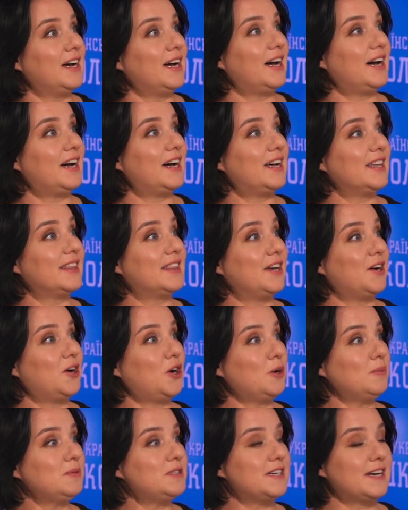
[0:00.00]
The
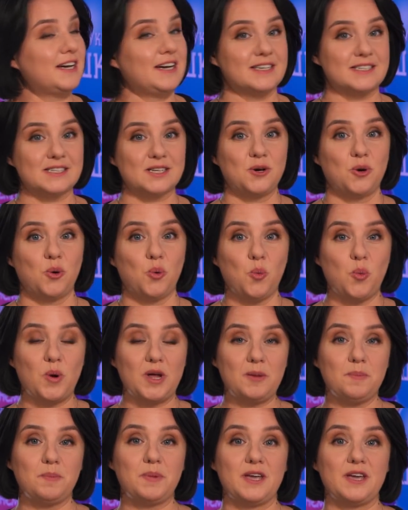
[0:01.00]
home task
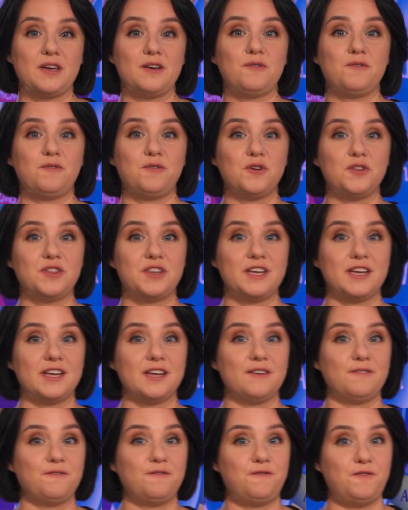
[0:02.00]
will be for
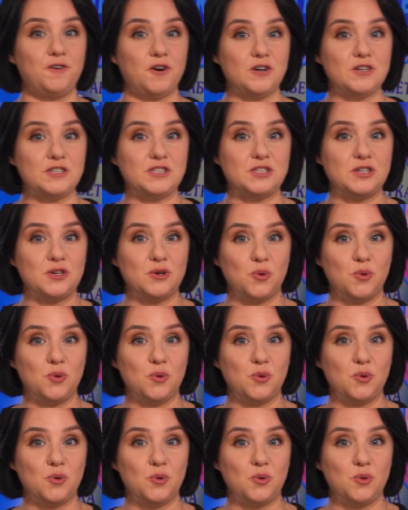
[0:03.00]
the first